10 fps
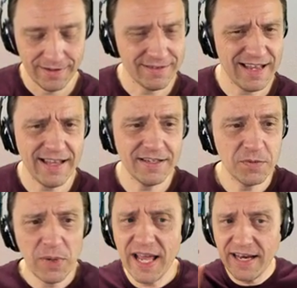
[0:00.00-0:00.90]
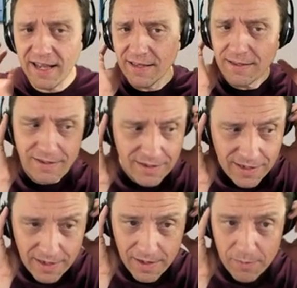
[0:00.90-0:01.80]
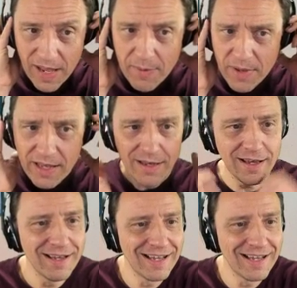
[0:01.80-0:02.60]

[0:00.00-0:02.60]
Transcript: Does that explain it? Maybe?